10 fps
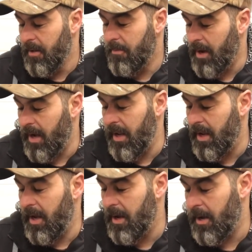
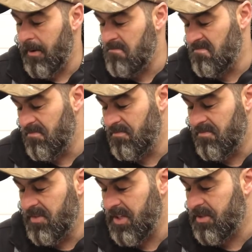my
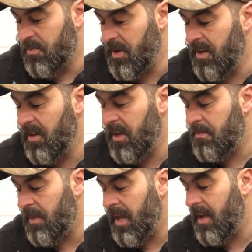just whittling,
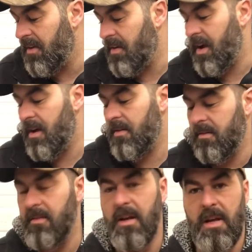playing
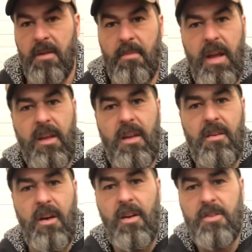around,
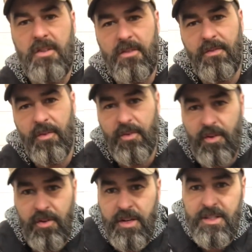making notches for
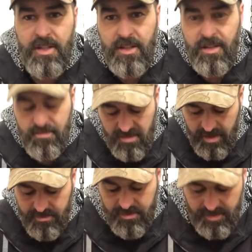no reason,
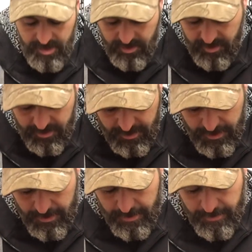
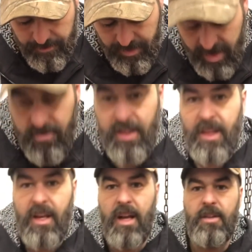
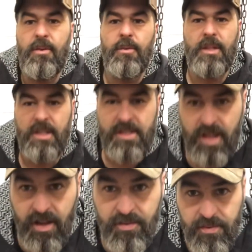everything I do with this
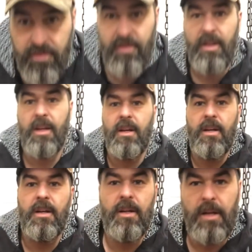knife,
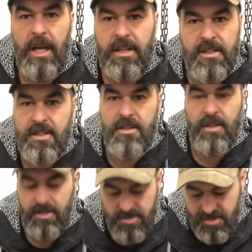
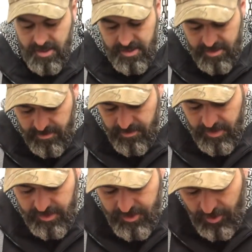it's just
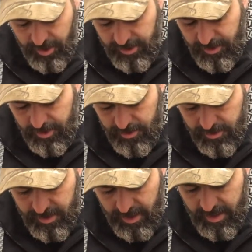a joy to
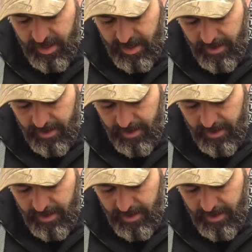use. And